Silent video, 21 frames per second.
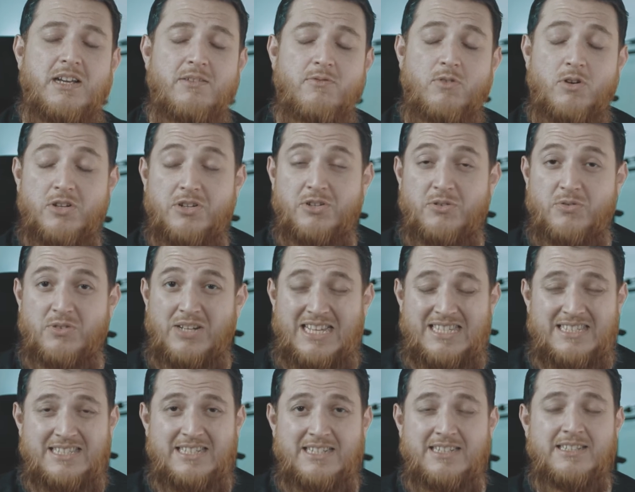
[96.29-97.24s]
I wanted to
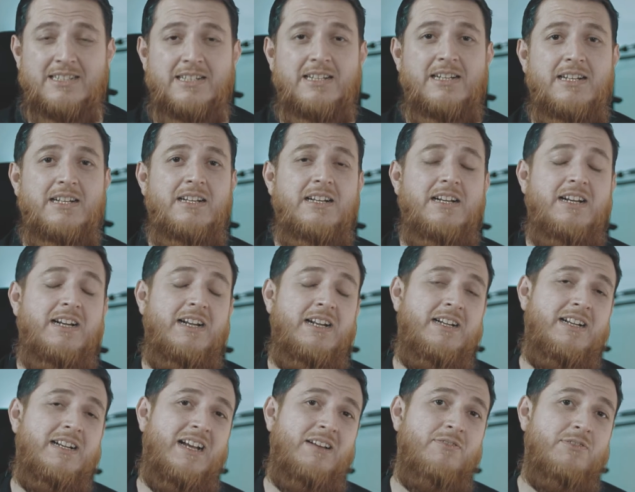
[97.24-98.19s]
test it,
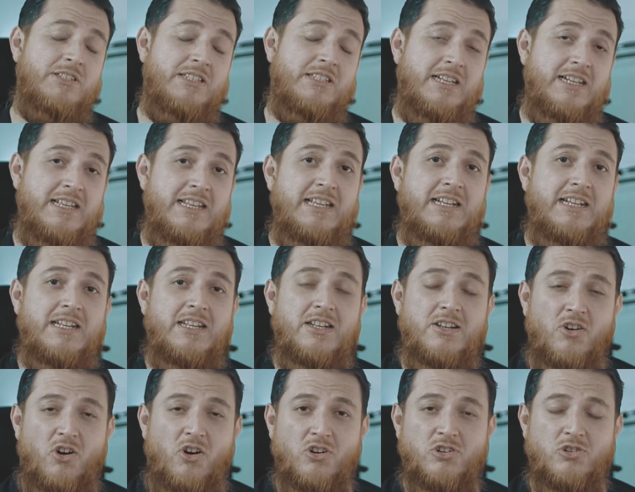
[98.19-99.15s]
and I was hearing a
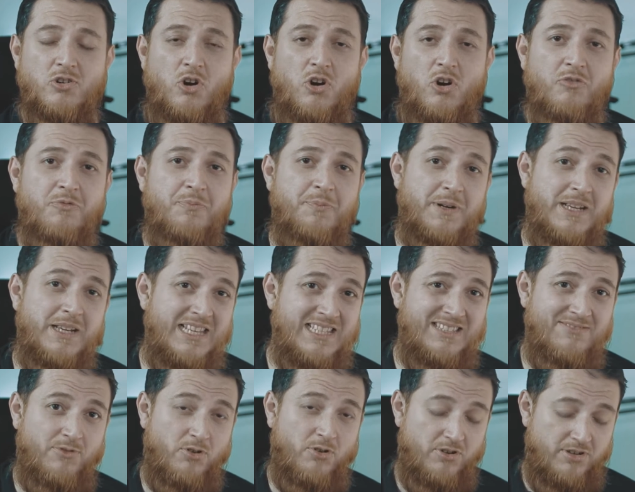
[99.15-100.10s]
lot of
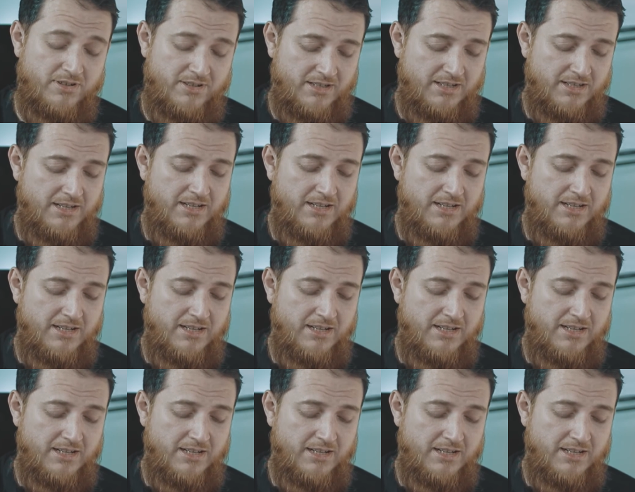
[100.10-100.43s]
praise for it,